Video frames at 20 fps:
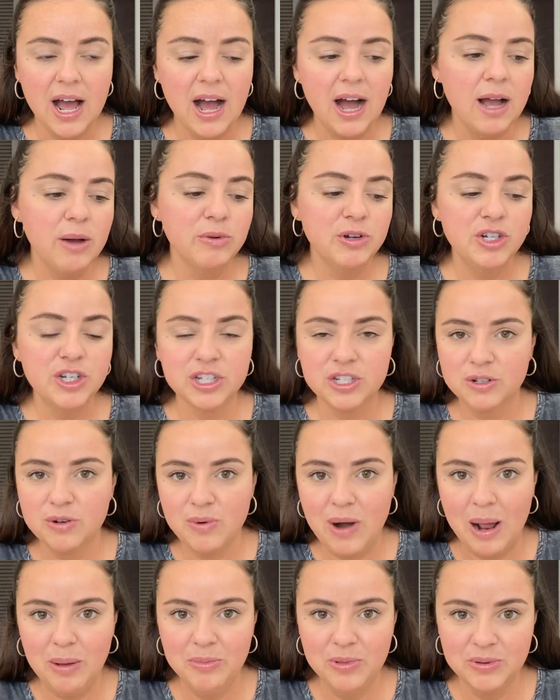I would just
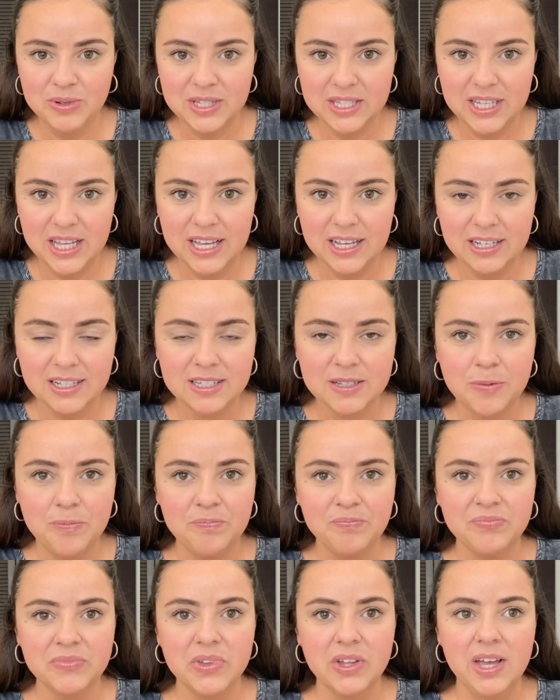grab those things.
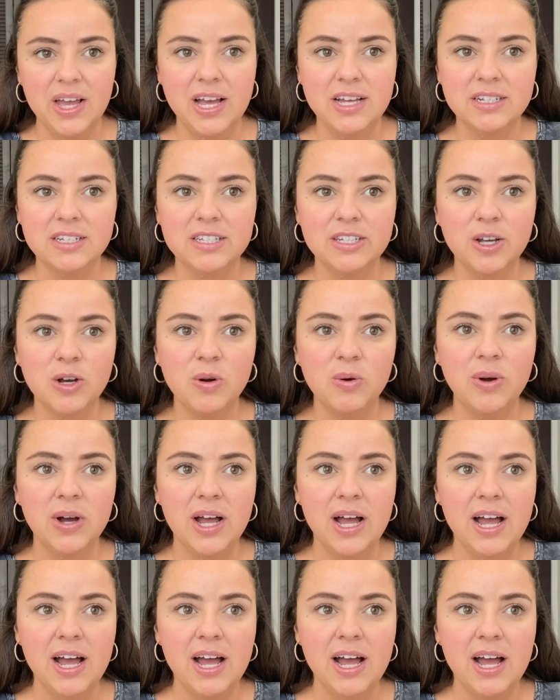And so